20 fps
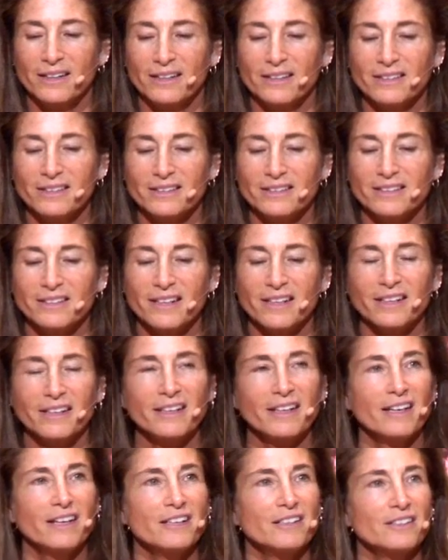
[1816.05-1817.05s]
this
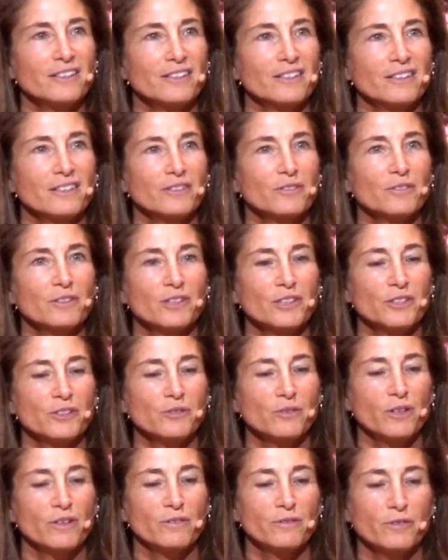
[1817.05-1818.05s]
dedication is really
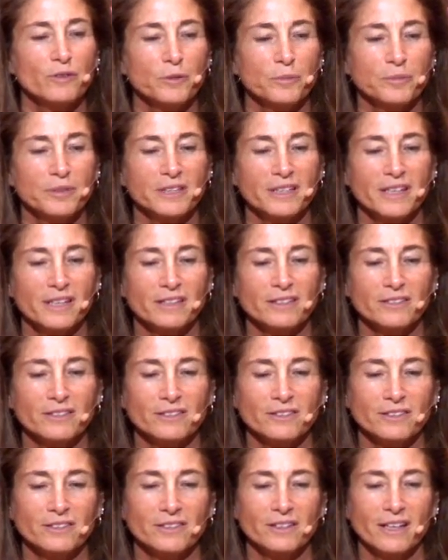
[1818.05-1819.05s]
to our full
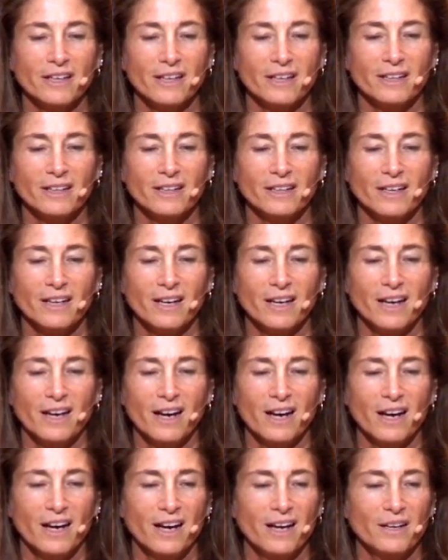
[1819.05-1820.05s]
potential. And
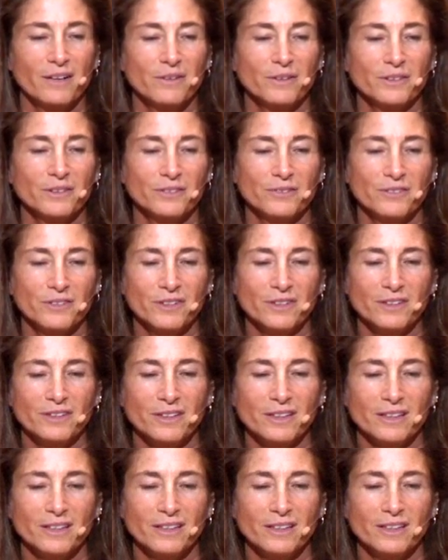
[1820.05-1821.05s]
I was
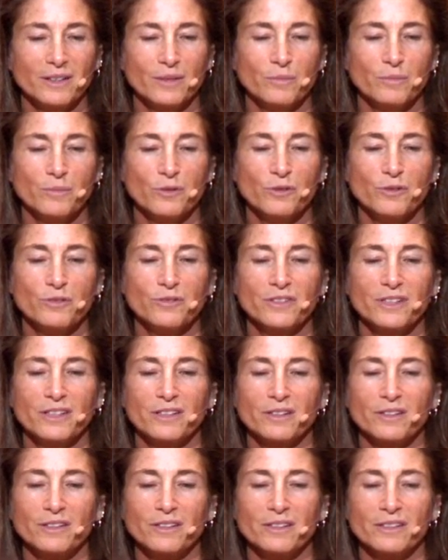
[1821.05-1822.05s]
very moved. I
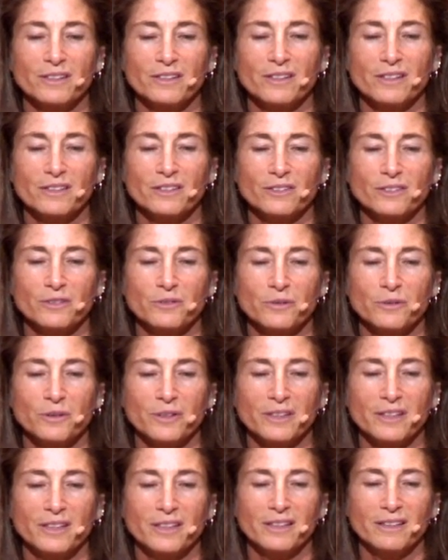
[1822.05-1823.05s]
heard a
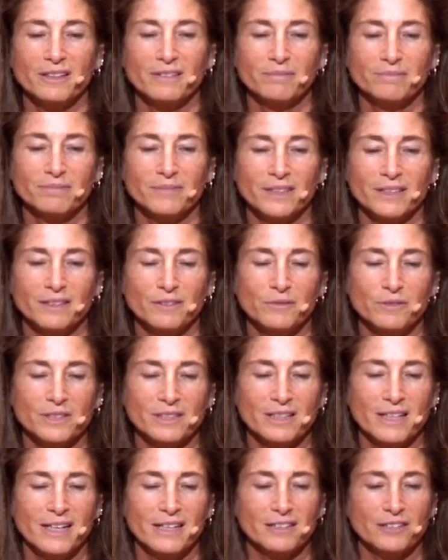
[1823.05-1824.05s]
story, I think it
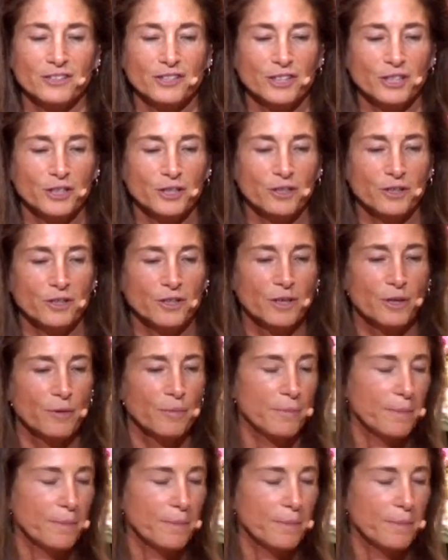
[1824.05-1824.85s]
was last year.